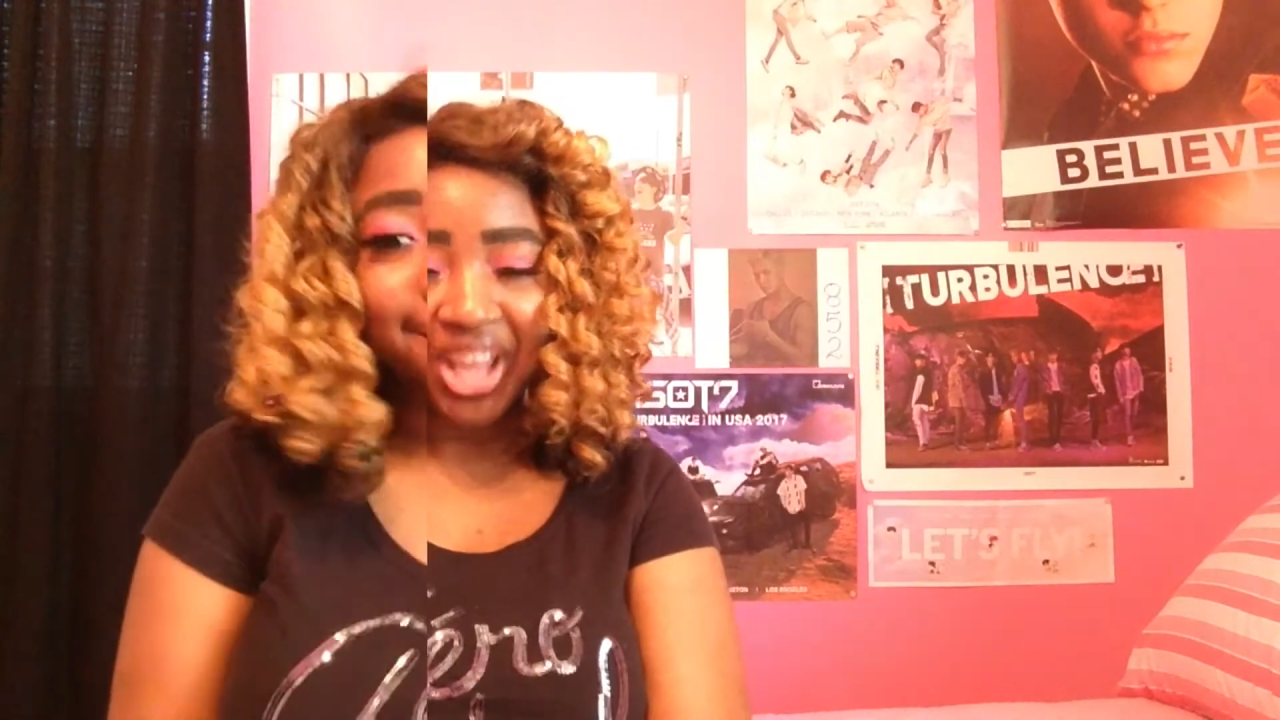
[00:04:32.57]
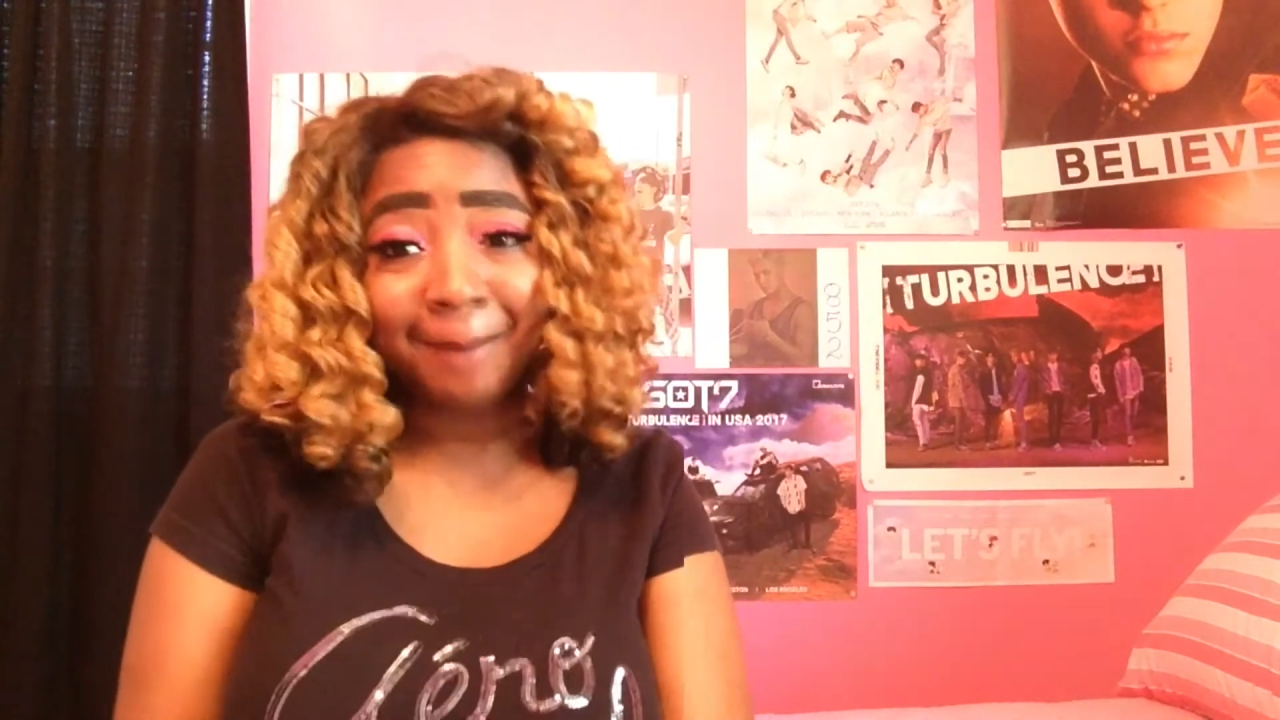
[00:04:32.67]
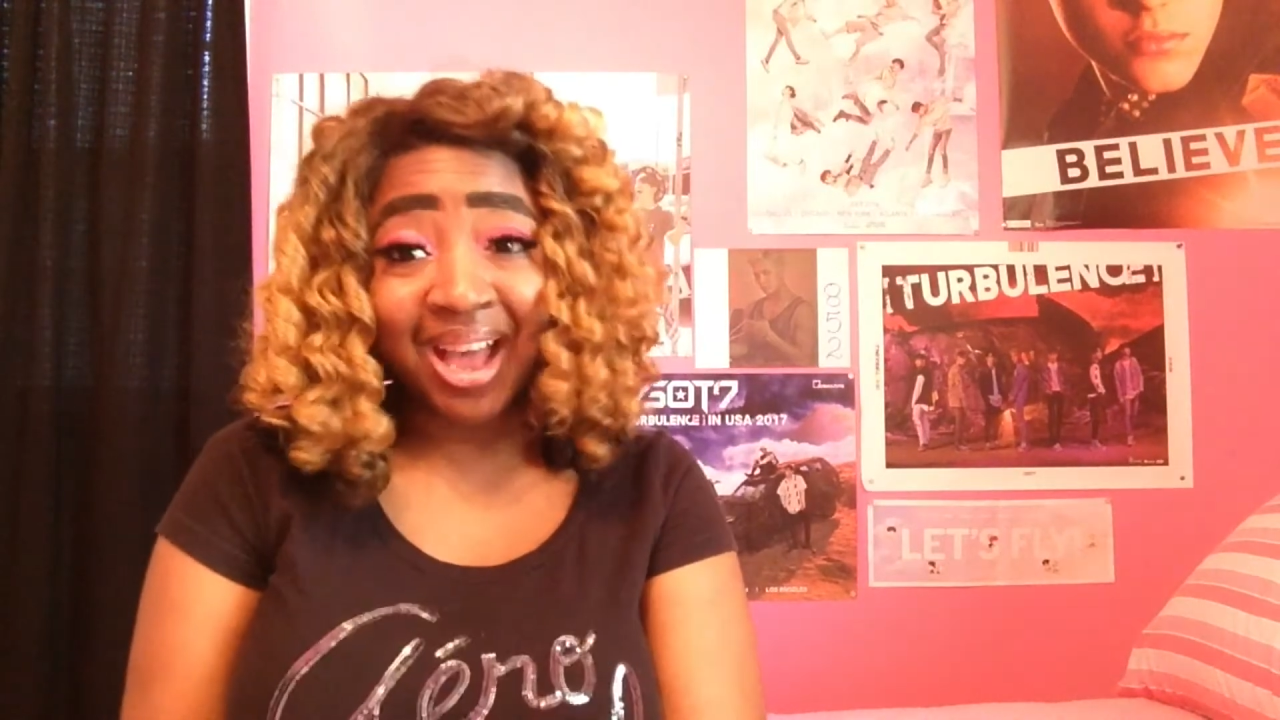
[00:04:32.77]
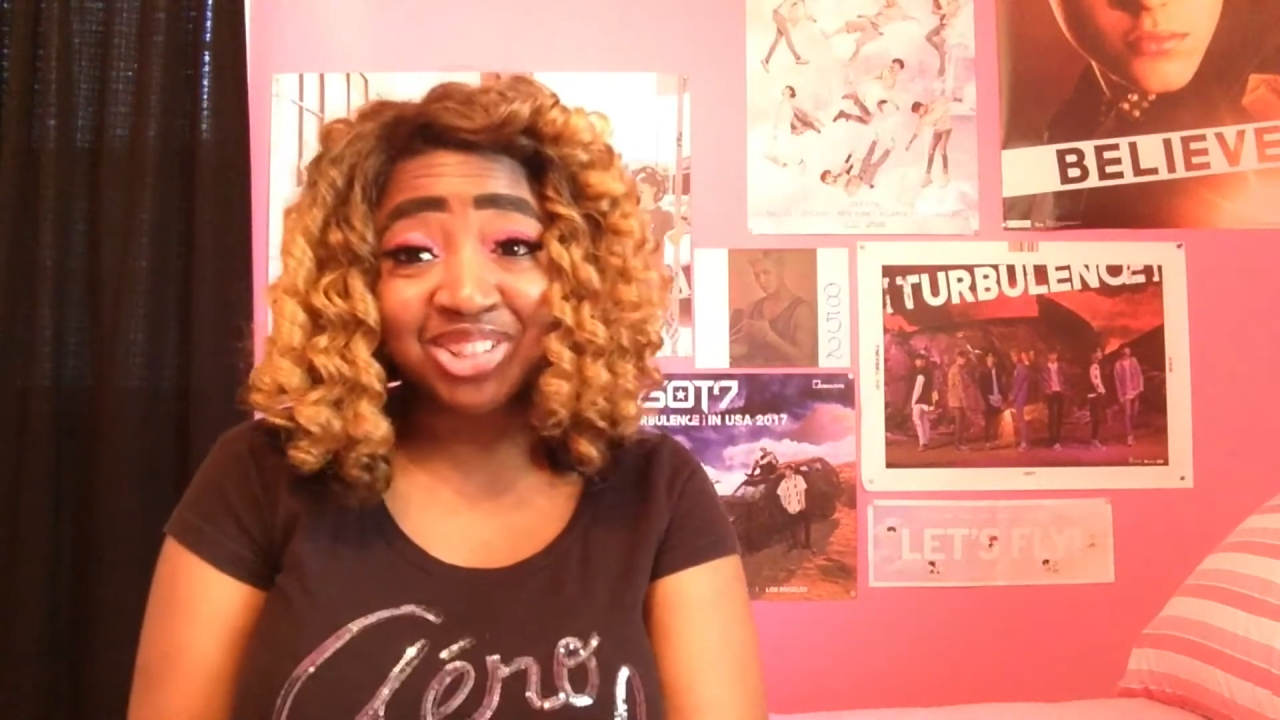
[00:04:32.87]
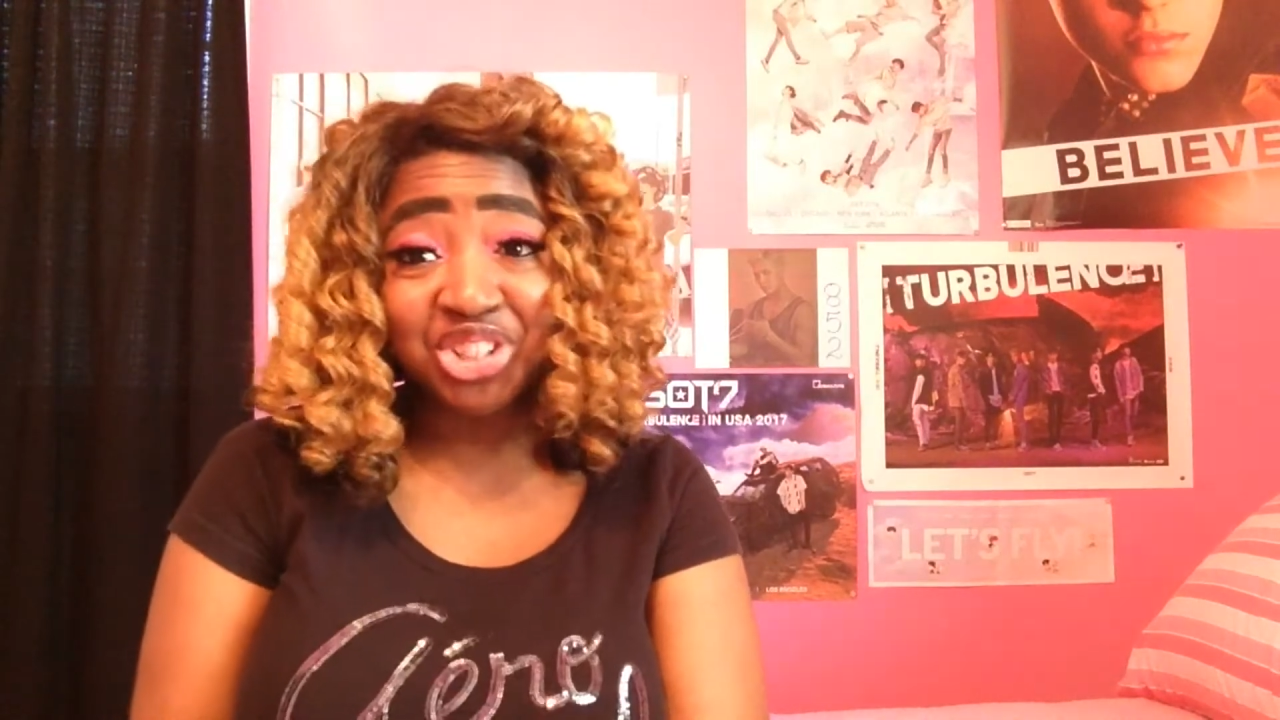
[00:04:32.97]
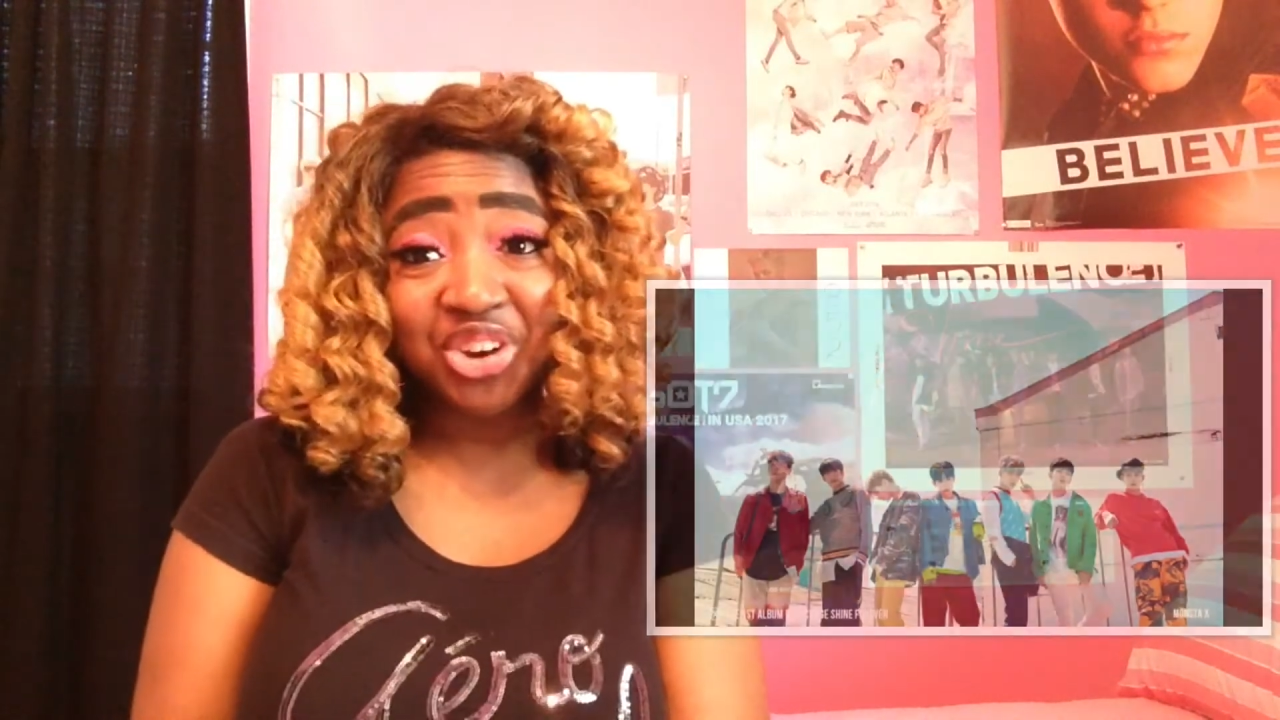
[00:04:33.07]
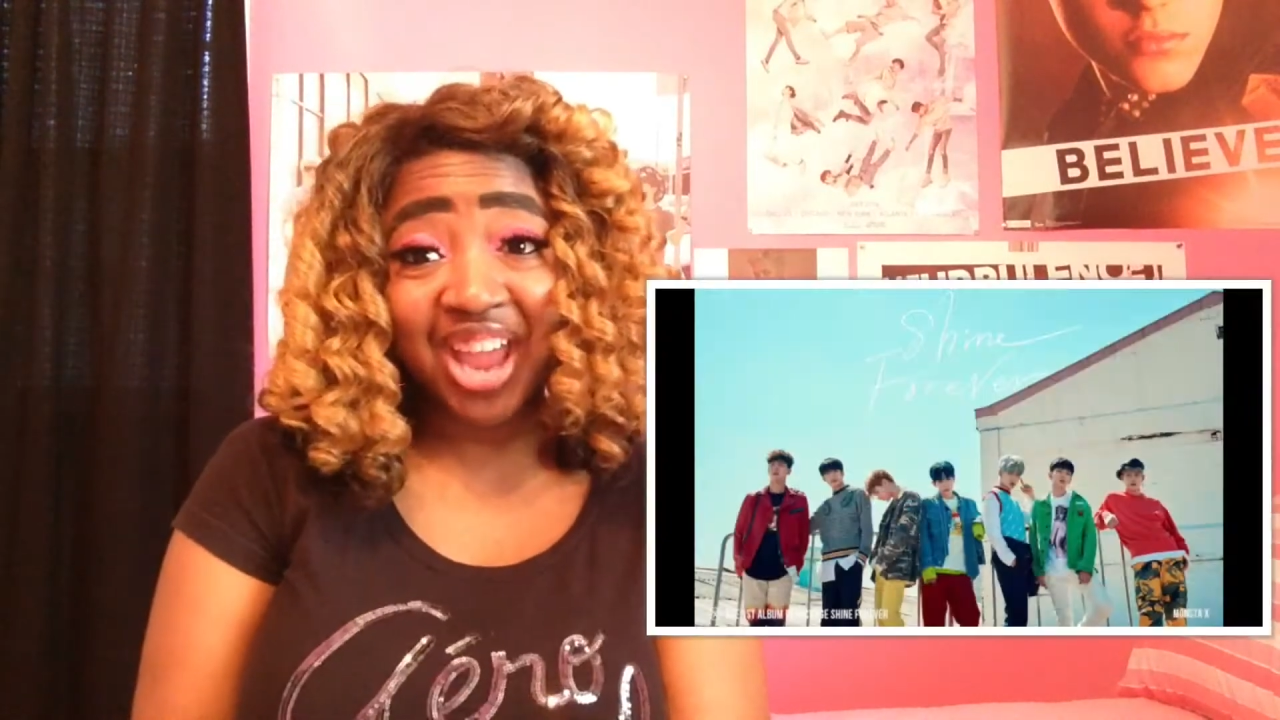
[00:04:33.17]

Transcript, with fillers: Monsta